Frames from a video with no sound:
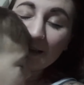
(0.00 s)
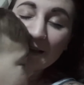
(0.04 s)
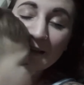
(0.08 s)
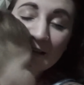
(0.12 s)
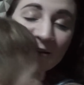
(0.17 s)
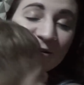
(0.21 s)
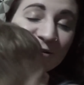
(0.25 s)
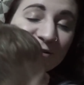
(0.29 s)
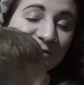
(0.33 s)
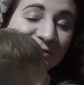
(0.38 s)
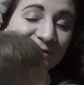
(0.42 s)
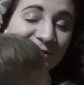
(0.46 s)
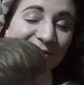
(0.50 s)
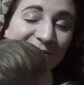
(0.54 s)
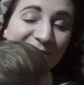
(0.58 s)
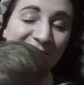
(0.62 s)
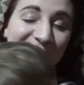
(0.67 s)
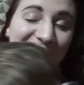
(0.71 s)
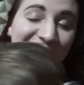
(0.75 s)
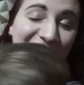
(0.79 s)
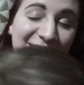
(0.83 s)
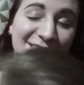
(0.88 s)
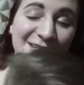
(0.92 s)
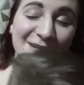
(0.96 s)
He was
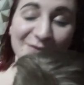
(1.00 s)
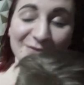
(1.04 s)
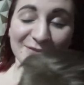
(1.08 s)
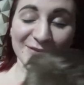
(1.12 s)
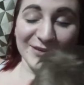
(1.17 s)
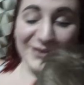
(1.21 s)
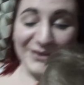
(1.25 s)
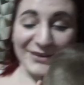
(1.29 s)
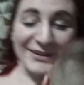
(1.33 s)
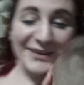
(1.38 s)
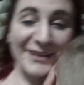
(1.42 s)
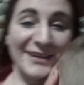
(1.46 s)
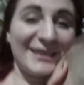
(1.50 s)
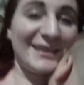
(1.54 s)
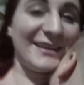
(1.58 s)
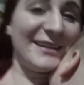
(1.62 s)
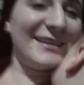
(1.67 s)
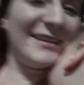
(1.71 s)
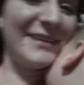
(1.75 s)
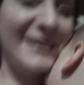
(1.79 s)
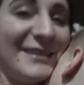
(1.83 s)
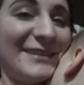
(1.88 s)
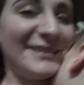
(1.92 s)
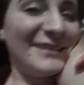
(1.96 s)
doing so
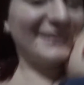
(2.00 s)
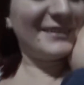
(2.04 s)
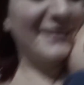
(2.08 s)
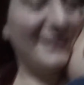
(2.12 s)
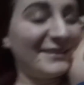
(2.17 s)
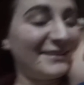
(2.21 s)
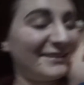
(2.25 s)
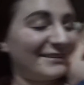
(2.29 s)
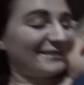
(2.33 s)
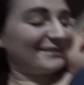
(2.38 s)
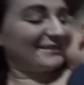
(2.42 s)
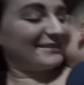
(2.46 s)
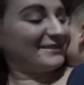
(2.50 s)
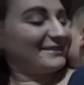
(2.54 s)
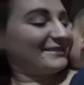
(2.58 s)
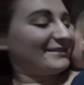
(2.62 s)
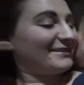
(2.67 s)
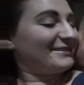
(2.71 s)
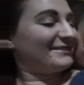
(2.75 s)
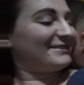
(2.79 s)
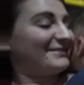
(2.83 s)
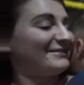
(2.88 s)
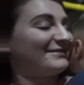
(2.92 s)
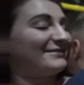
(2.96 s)
good!
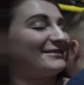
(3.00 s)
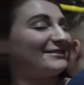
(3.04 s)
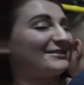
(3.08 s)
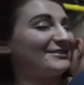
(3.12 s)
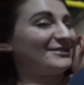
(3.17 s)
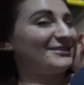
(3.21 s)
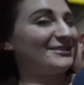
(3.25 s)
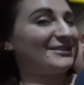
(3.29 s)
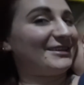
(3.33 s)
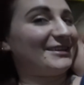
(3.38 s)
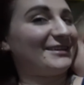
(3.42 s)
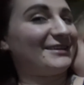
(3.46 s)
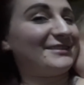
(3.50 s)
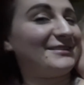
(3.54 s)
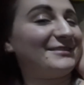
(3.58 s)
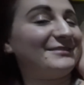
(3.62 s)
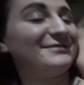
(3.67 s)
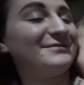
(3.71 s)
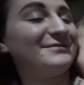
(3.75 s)
Weren't ya?